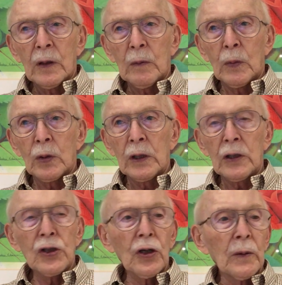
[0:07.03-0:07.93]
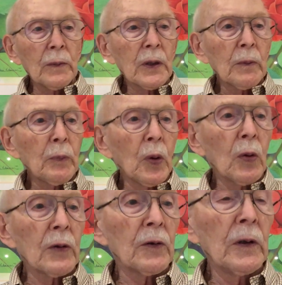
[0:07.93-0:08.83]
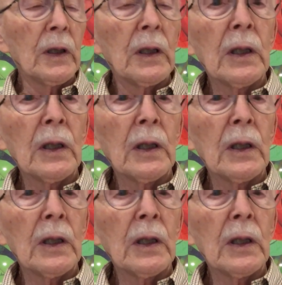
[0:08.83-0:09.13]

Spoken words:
Morning Jim Poetry,